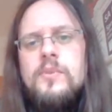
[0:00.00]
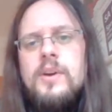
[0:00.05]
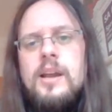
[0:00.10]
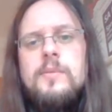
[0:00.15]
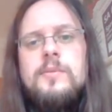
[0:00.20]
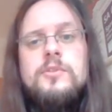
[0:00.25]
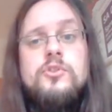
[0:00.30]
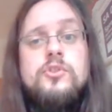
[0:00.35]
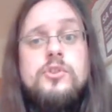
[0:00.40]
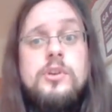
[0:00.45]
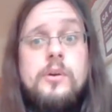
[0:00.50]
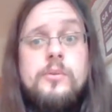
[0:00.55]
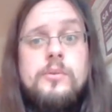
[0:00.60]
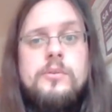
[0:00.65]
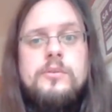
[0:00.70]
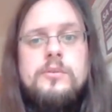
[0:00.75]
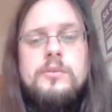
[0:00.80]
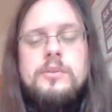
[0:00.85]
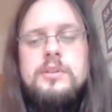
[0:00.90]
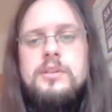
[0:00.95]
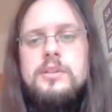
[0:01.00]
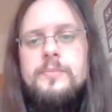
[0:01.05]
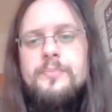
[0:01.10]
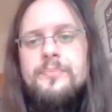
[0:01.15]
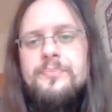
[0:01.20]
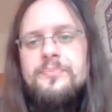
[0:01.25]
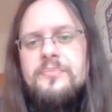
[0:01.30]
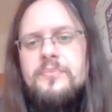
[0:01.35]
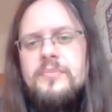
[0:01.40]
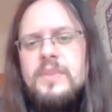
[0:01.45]
I will show
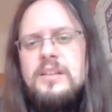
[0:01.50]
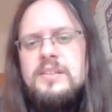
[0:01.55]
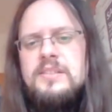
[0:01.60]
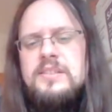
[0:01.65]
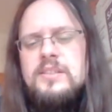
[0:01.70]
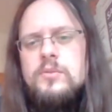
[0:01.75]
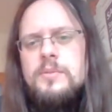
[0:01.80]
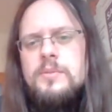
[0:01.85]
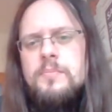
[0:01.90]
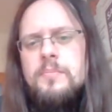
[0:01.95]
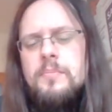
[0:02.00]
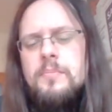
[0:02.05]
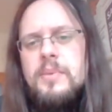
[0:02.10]
you soon.